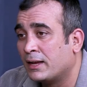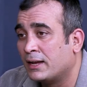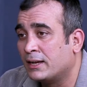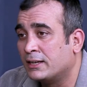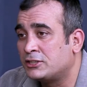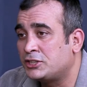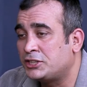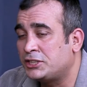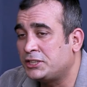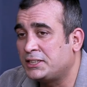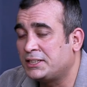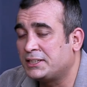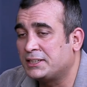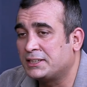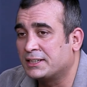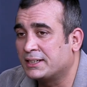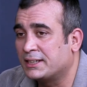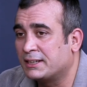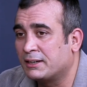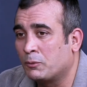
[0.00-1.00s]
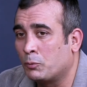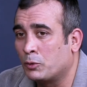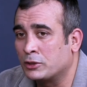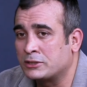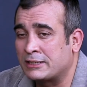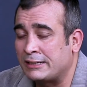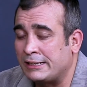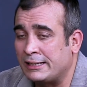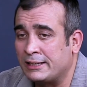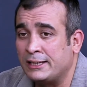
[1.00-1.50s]
she uh, was
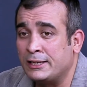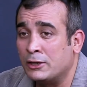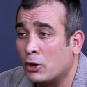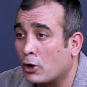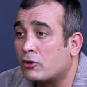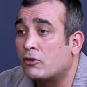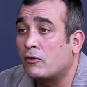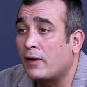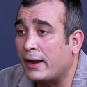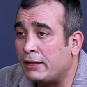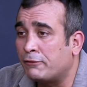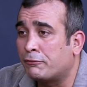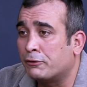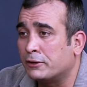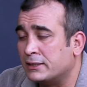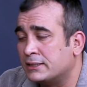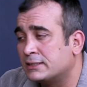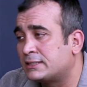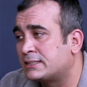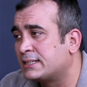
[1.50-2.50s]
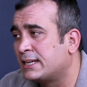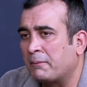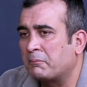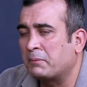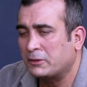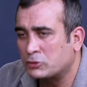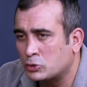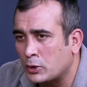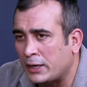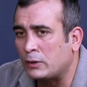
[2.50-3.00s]
clearly not ready for this.
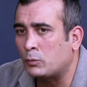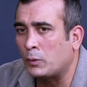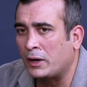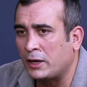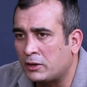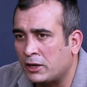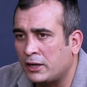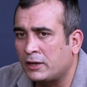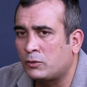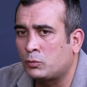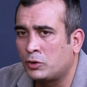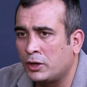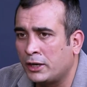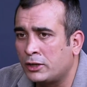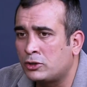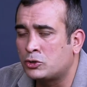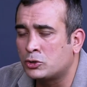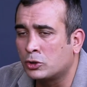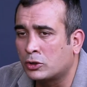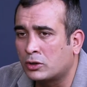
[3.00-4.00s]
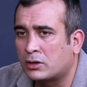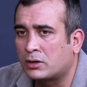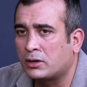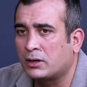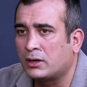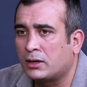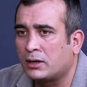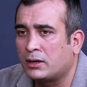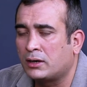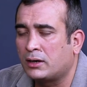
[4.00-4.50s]
So it, it, it, it took
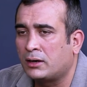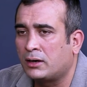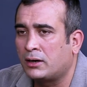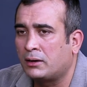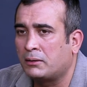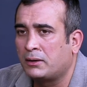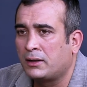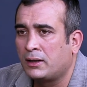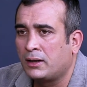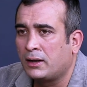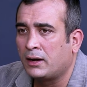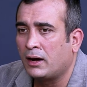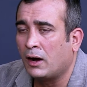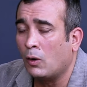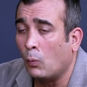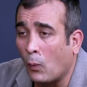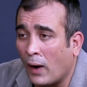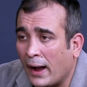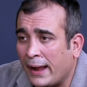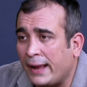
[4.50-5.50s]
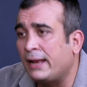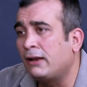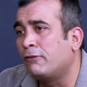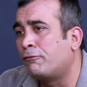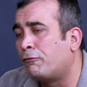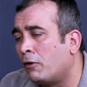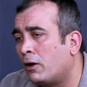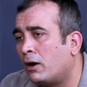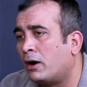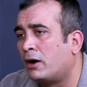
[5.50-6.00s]
uh, a while
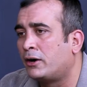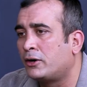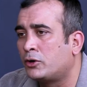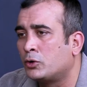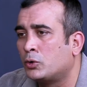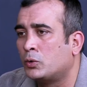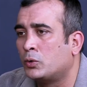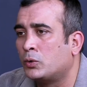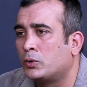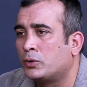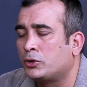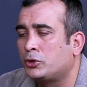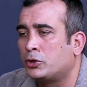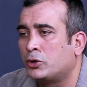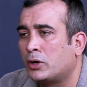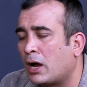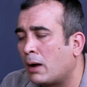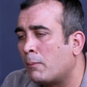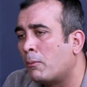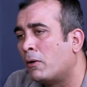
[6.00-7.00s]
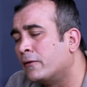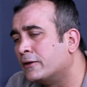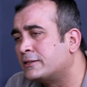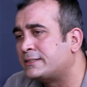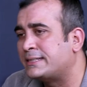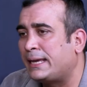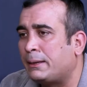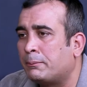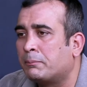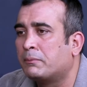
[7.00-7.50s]
for her to, you know, come on the
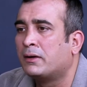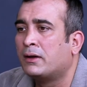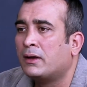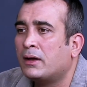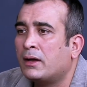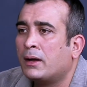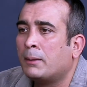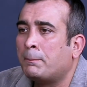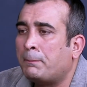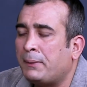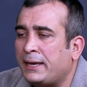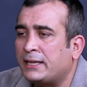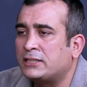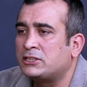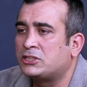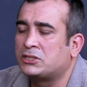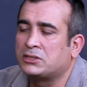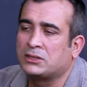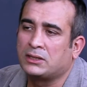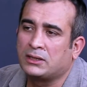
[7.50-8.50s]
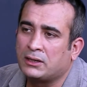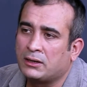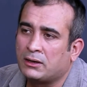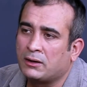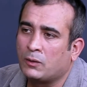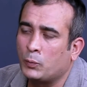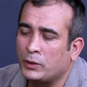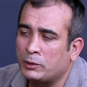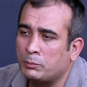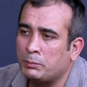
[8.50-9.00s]
same page uh,
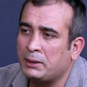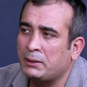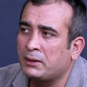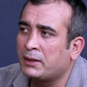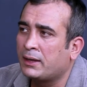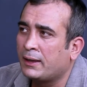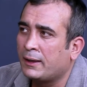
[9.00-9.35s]
with me.